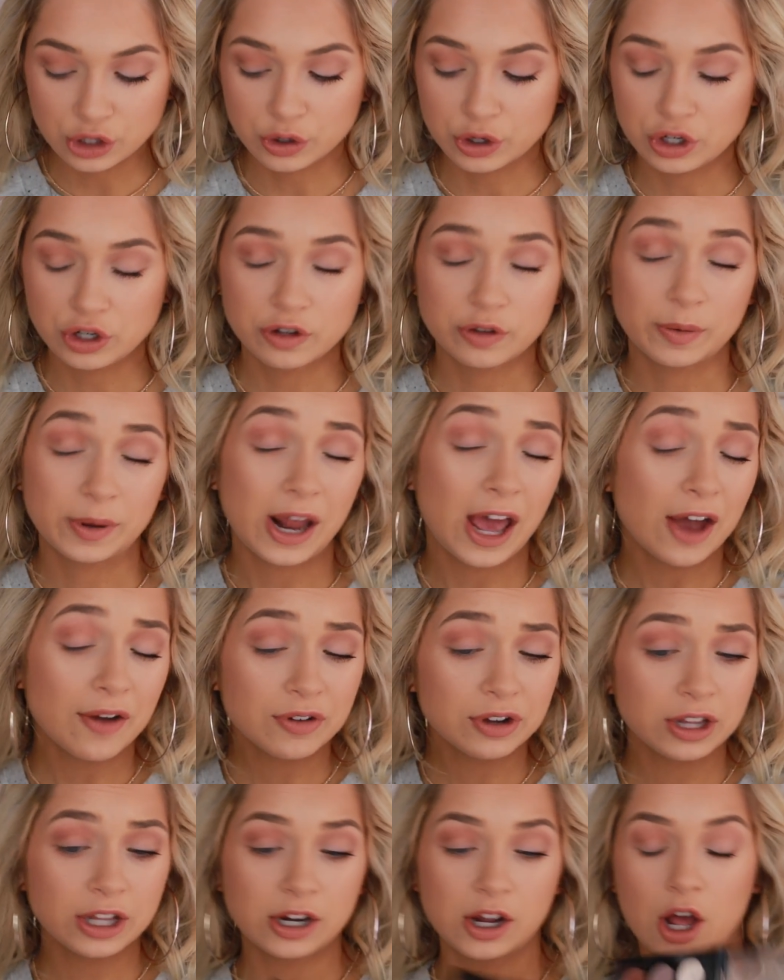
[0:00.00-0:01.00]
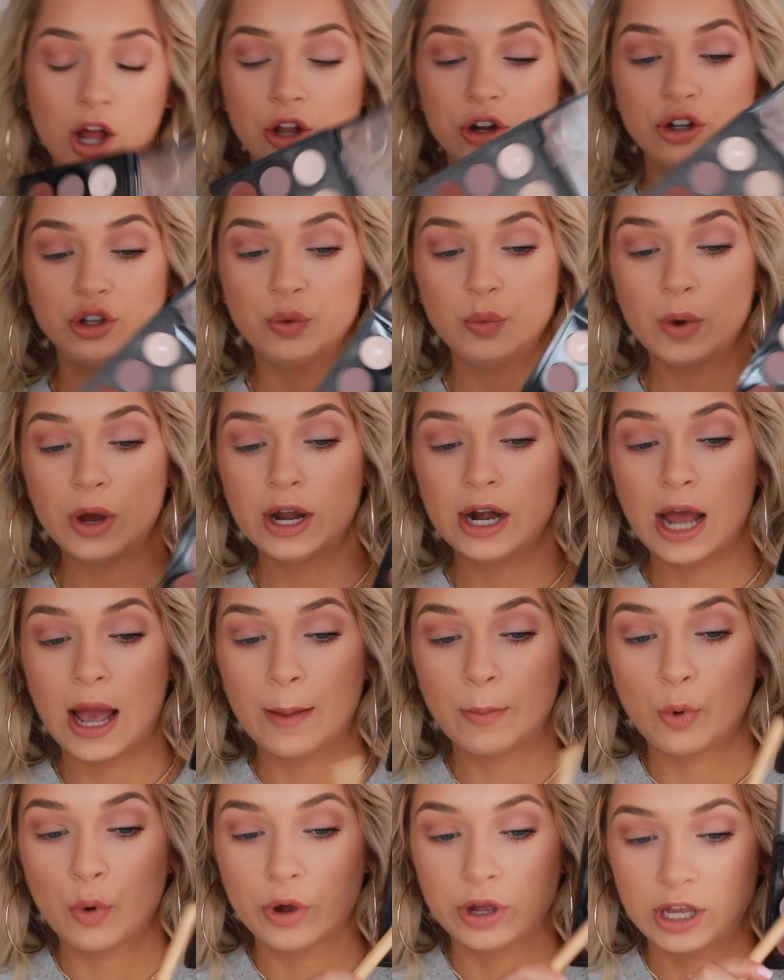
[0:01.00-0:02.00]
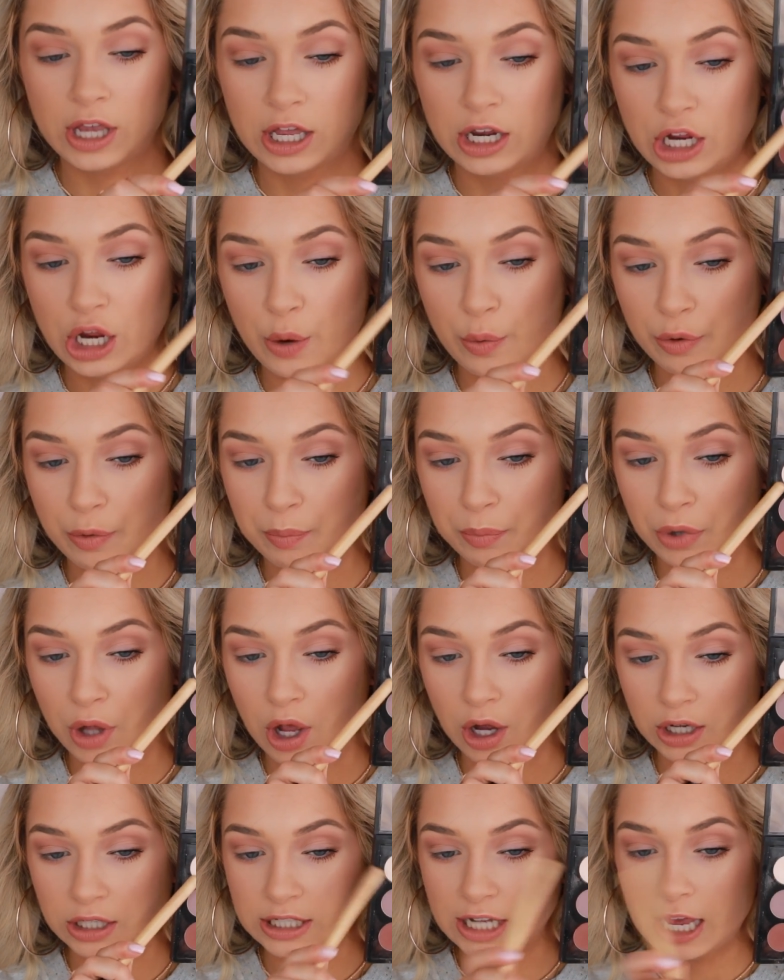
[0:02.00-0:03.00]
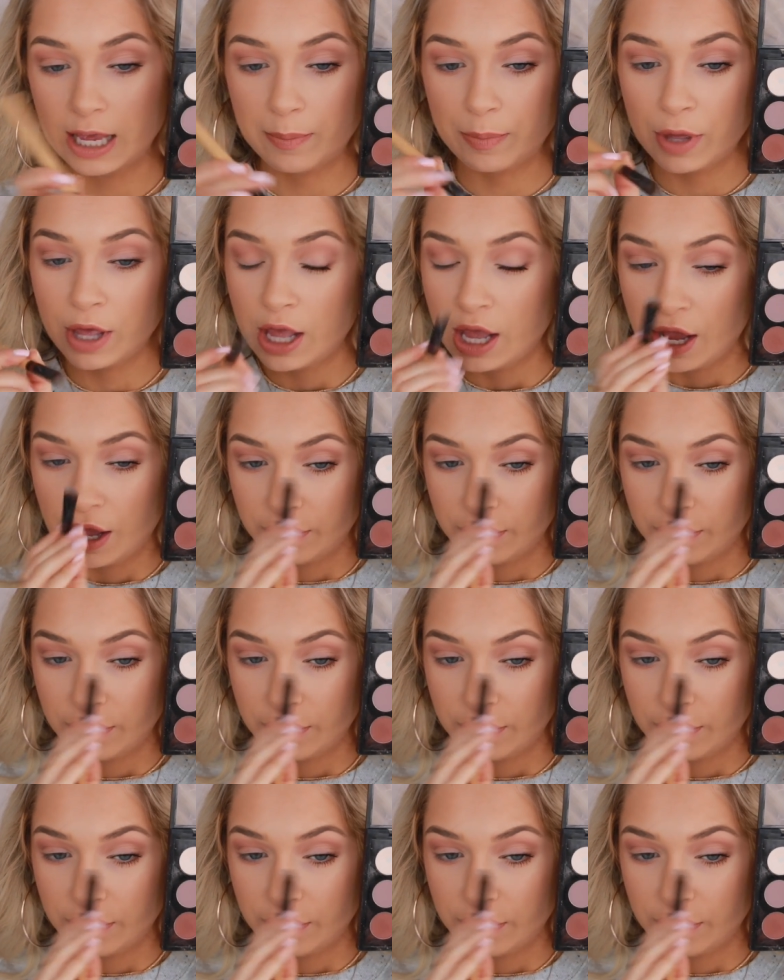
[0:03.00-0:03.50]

You can use whatever lid color you want. I'm going in here with Blanc Type.